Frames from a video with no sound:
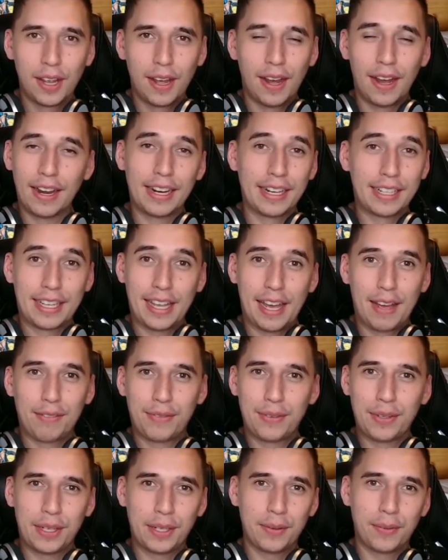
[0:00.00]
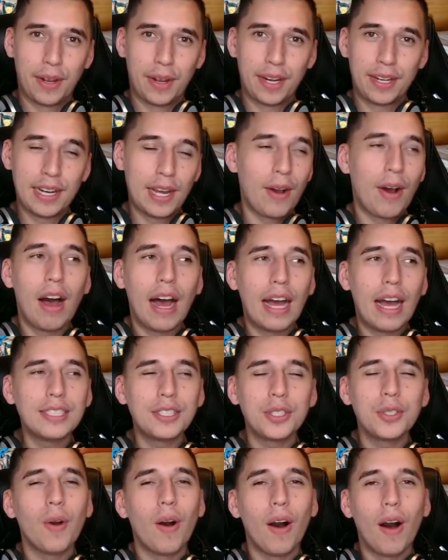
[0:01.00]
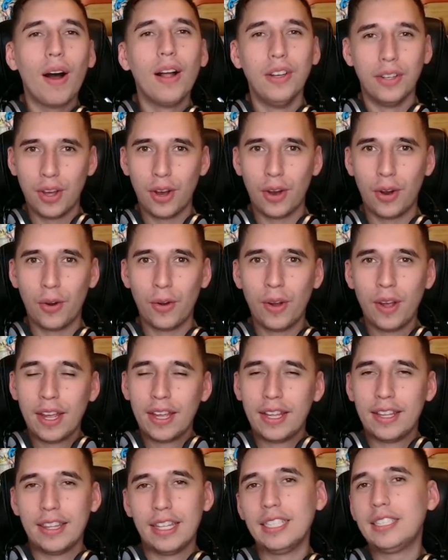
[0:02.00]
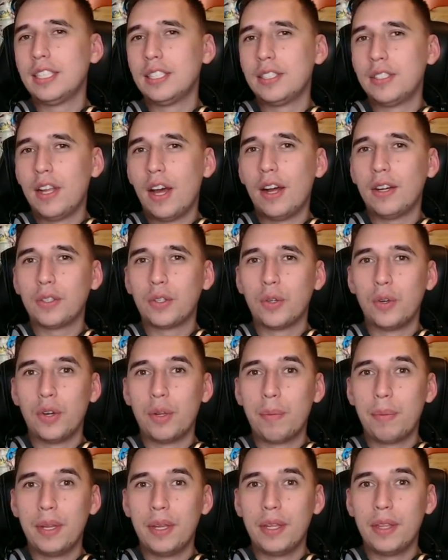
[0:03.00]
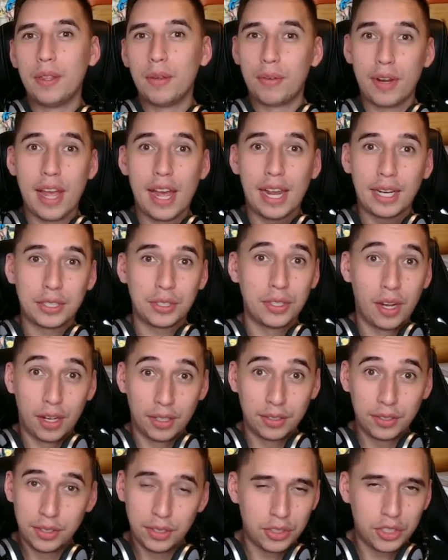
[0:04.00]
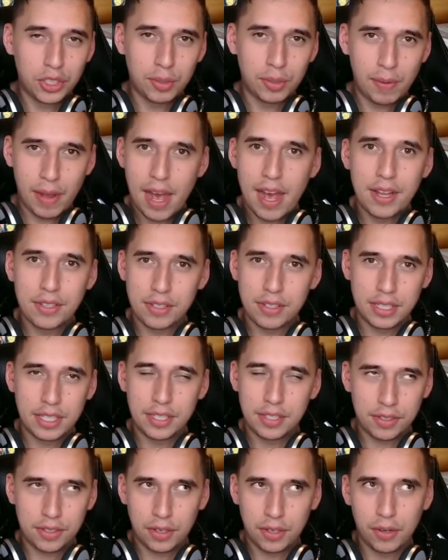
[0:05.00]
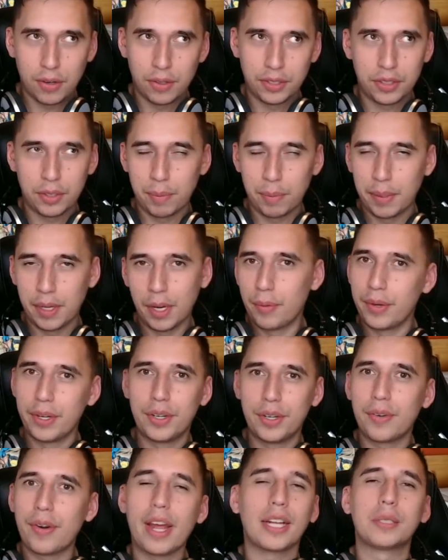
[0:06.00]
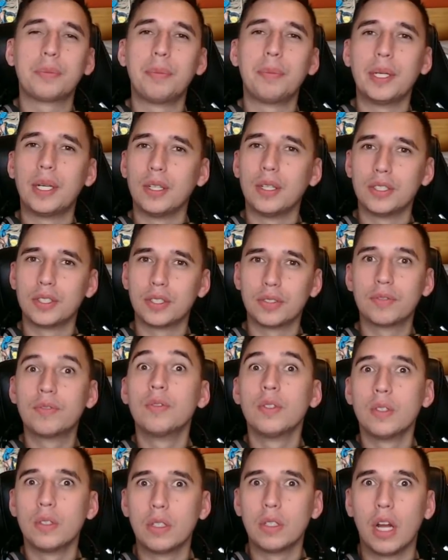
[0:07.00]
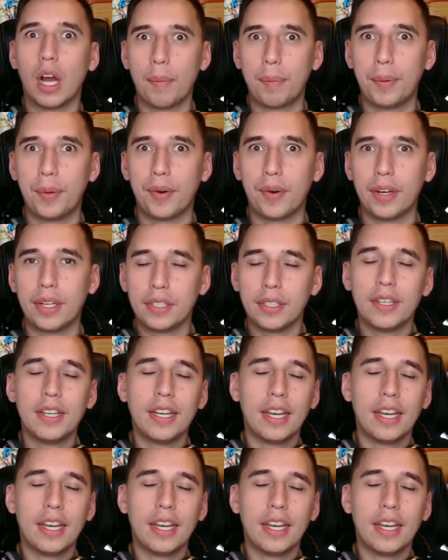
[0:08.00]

And I can't freaking wait. Now, as you all know, this is not going to be the reaction on YouTube, as it's going to be a redirect because of copyright.